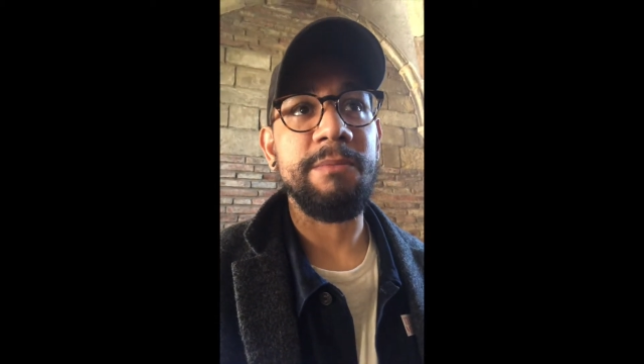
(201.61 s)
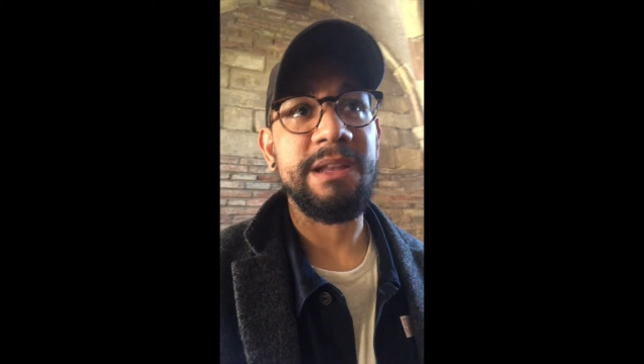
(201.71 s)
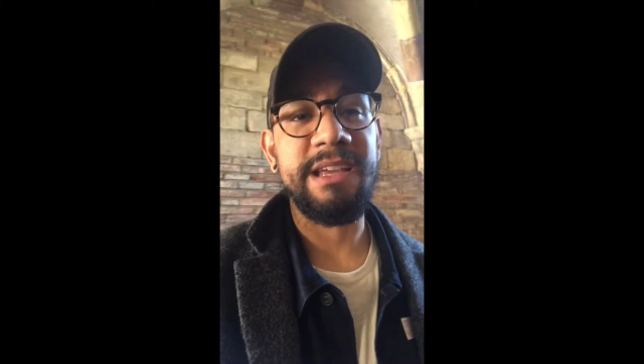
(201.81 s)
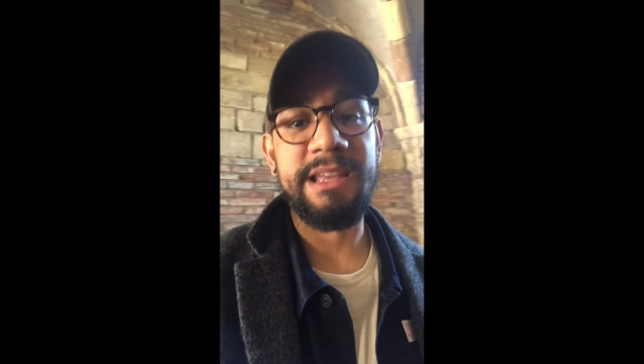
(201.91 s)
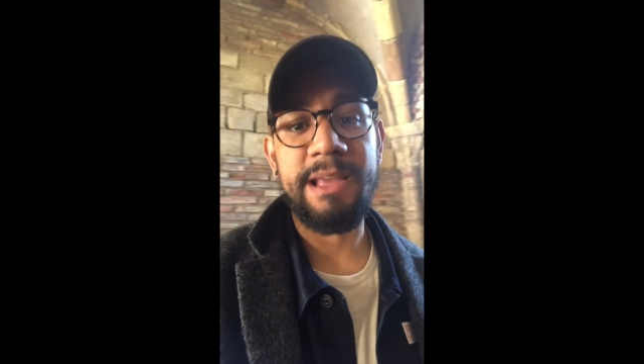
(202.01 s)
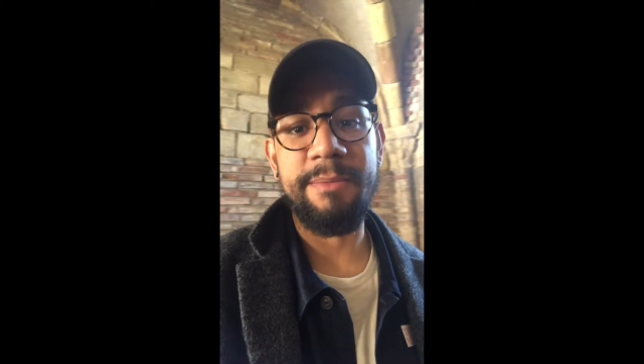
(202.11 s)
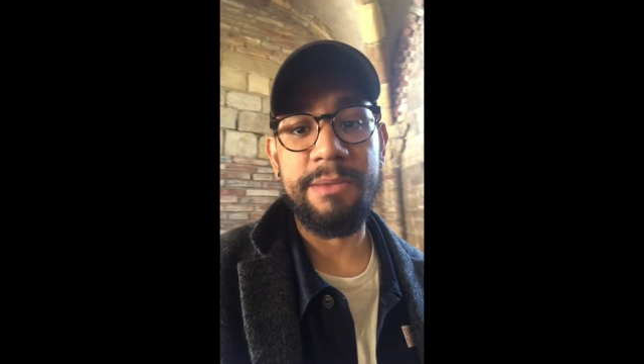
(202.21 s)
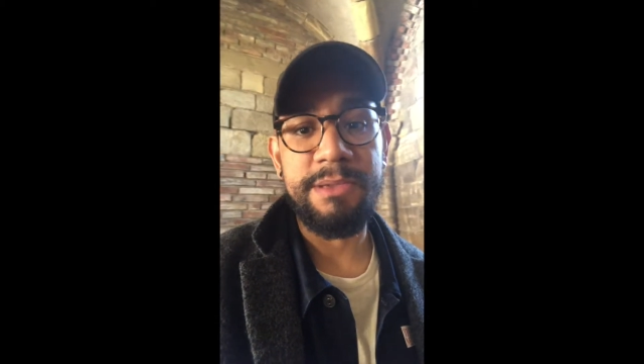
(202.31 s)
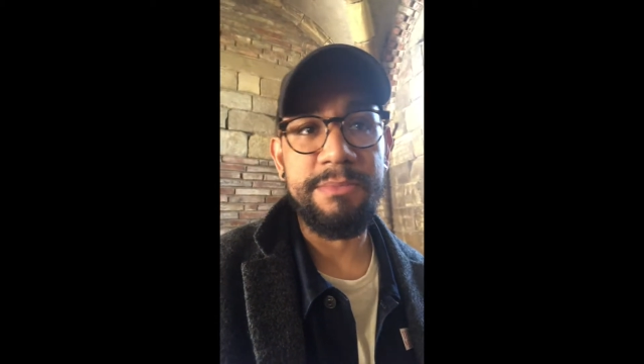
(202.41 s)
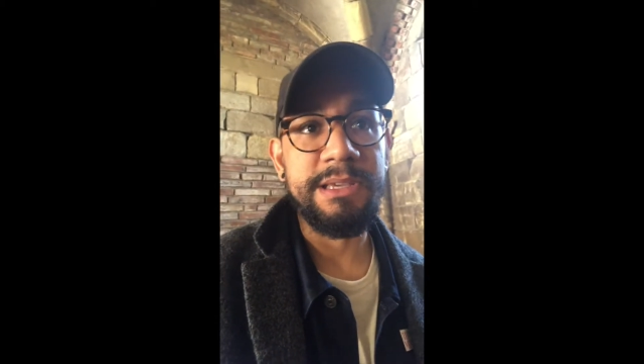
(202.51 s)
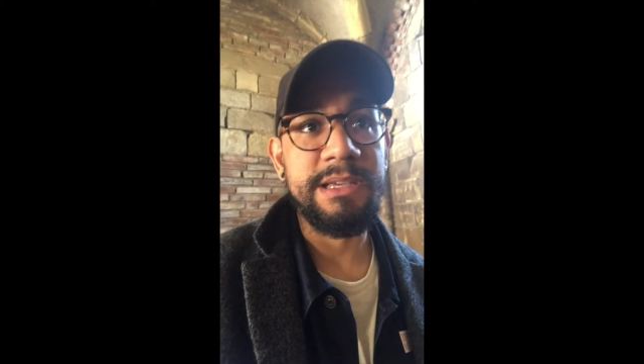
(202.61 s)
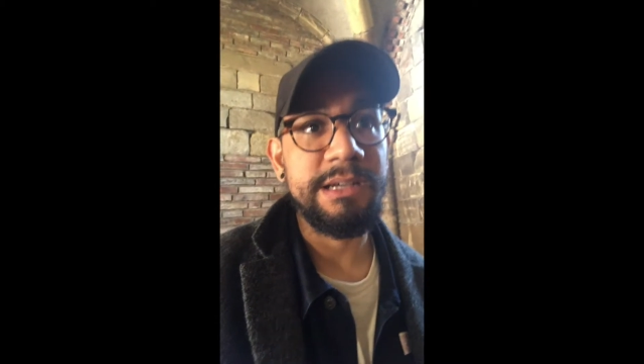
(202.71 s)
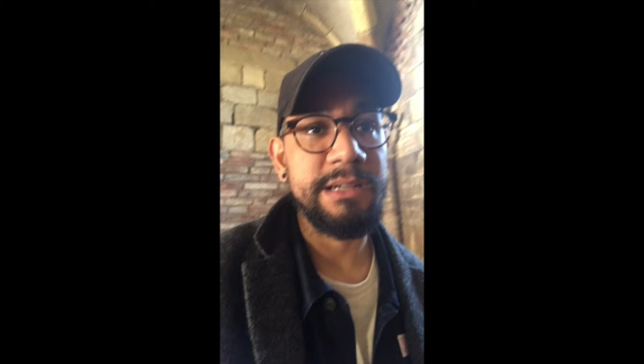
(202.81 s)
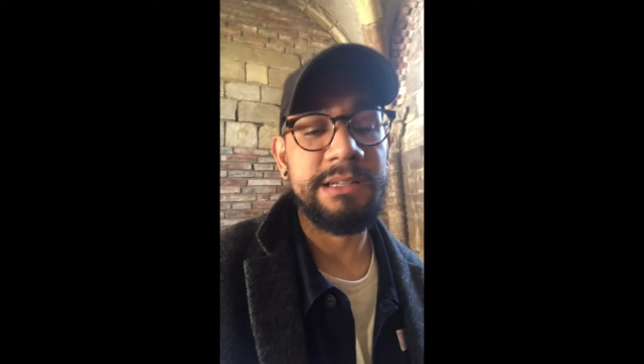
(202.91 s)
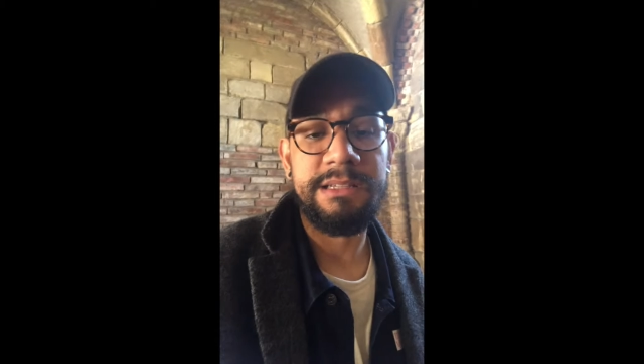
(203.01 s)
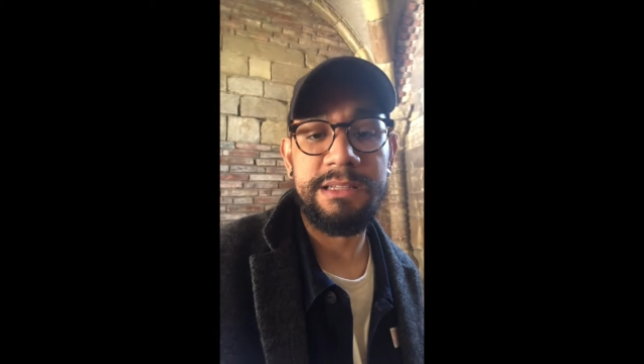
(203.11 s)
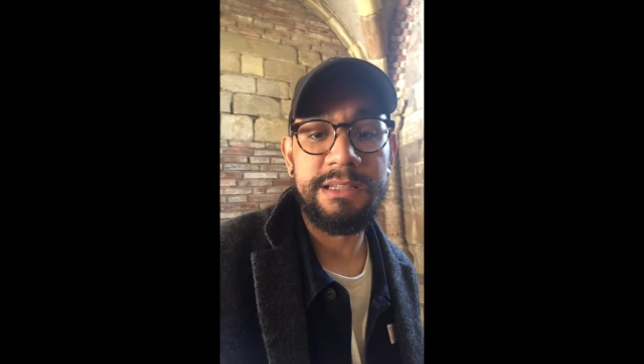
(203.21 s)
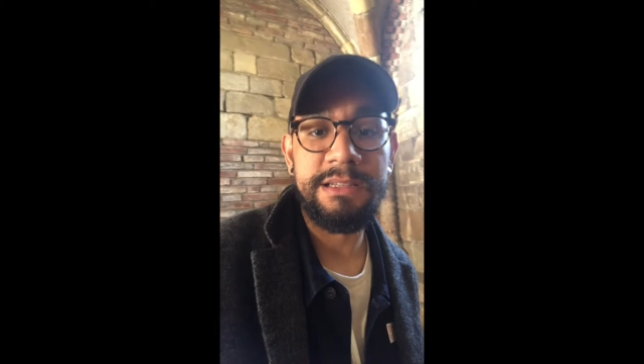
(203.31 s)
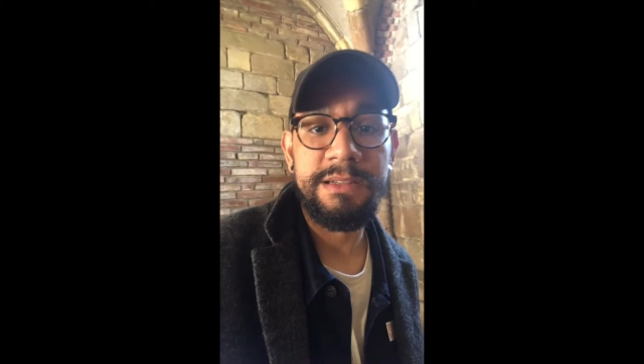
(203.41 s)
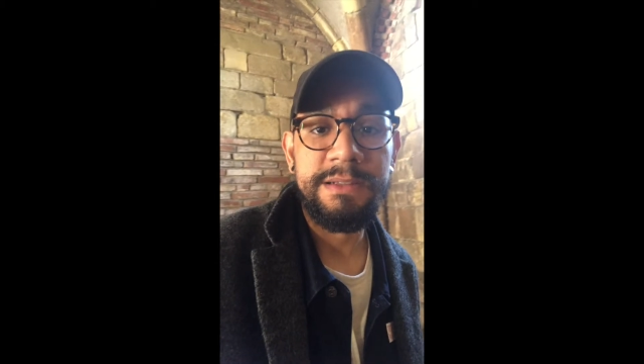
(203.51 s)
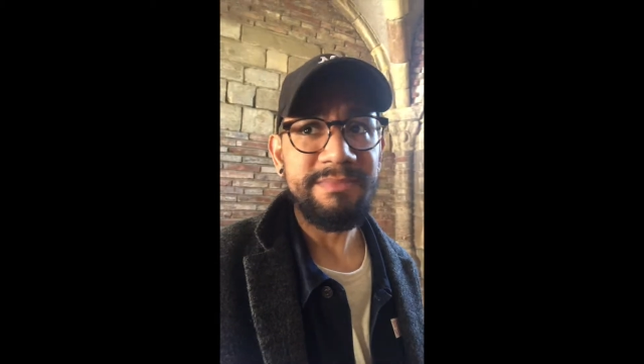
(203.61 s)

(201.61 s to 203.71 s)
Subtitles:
And again, that might be because